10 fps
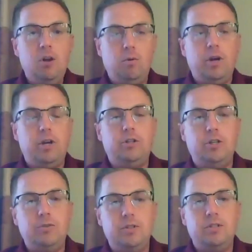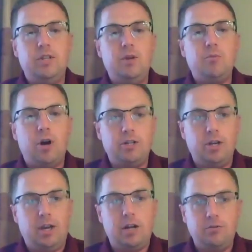where I could show sustained
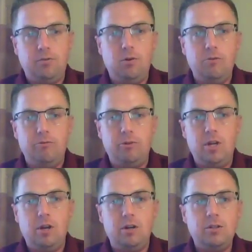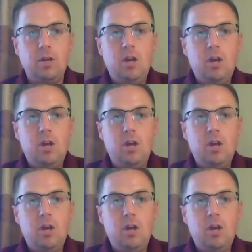project cash flow over years.